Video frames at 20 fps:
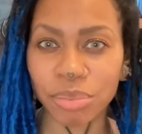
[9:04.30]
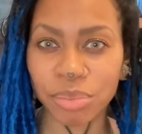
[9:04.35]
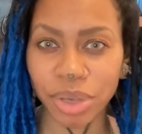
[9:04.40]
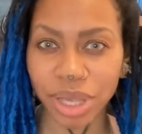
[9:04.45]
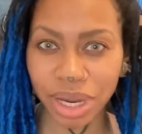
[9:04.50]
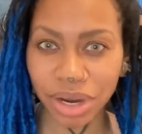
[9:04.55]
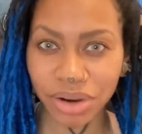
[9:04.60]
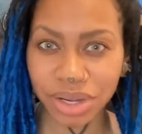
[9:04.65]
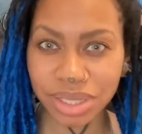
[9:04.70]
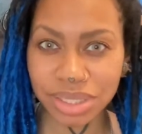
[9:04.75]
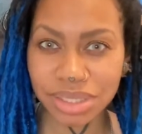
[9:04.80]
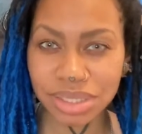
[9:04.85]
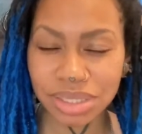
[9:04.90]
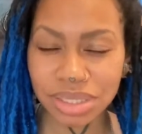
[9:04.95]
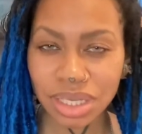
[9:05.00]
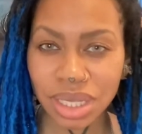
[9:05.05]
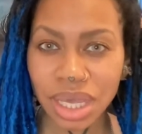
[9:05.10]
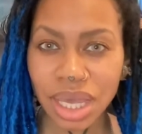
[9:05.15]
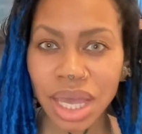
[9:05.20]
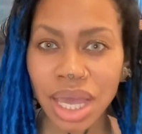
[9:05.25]
parents.
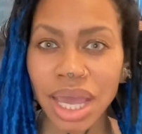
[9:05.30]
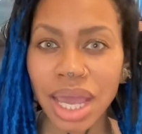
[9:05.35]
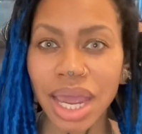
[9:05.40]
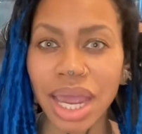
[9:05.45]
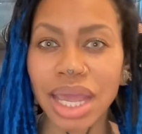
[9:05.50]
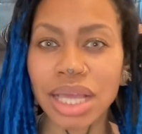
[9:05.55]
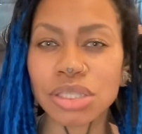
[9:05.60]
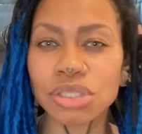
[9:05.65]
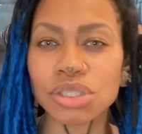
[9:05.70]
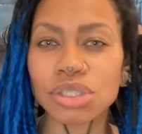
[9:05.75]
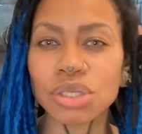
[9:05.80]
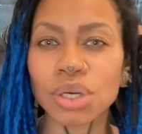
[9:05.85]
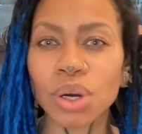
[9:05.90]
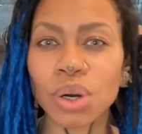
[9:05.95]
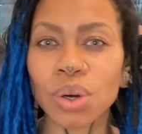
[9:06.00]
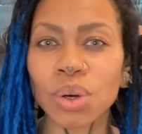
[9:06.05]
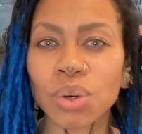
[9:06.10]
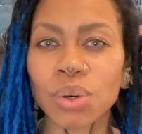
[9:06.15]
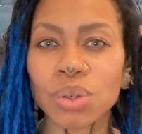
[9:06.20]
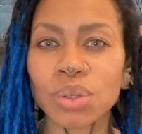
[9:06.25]
And
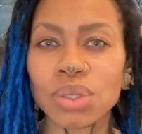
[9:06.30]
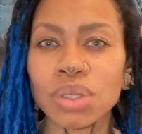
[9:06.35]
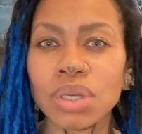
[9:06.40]
so